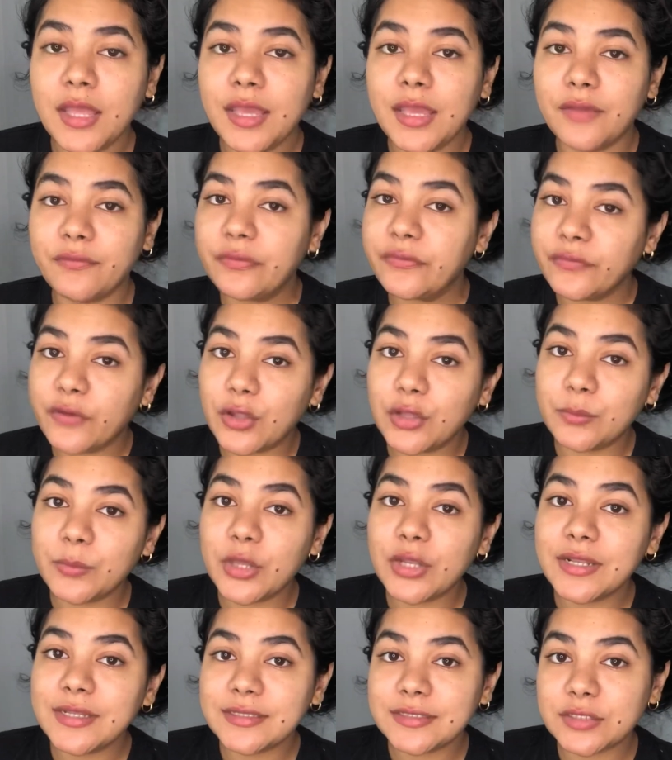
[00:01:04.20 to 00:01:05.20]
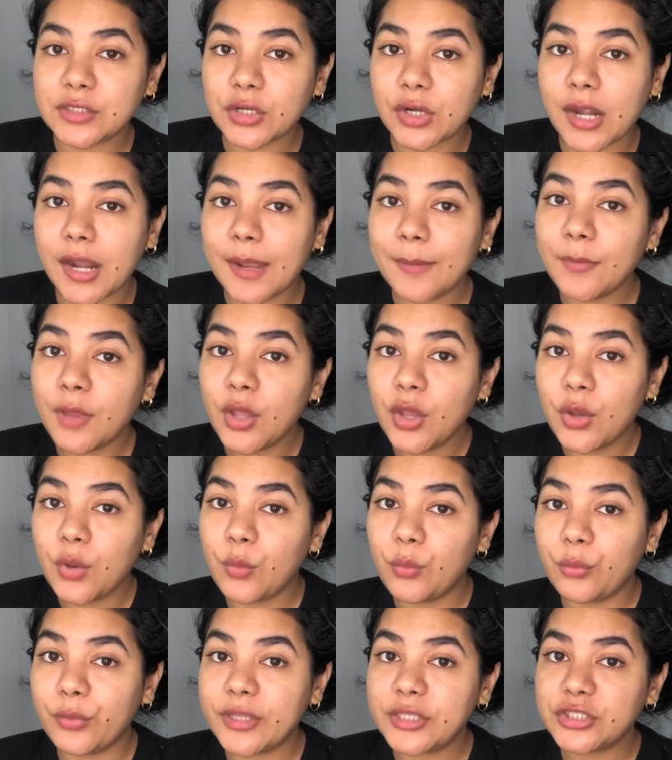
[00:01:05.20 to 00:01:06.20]
if you follow me on Instagram,
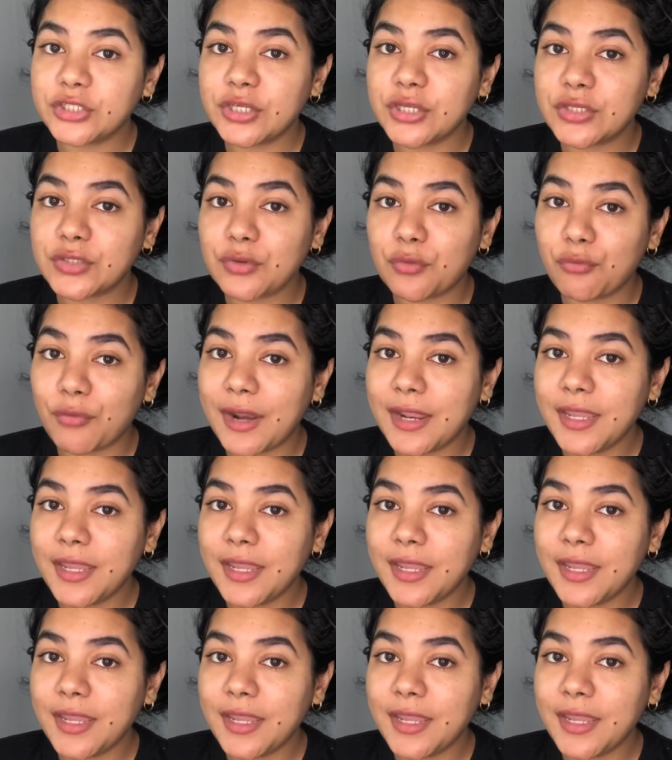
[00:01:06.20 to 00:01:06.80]
which is right